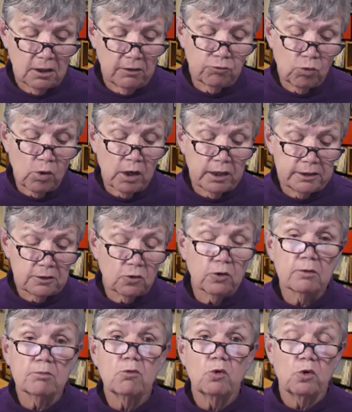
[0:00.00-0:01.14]
of one
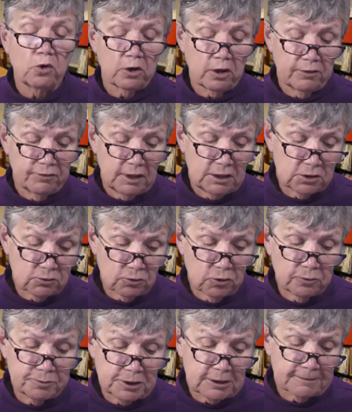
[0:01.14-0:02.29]
or more of these
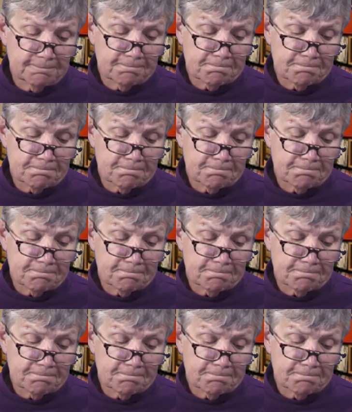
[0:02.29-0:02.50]
groups.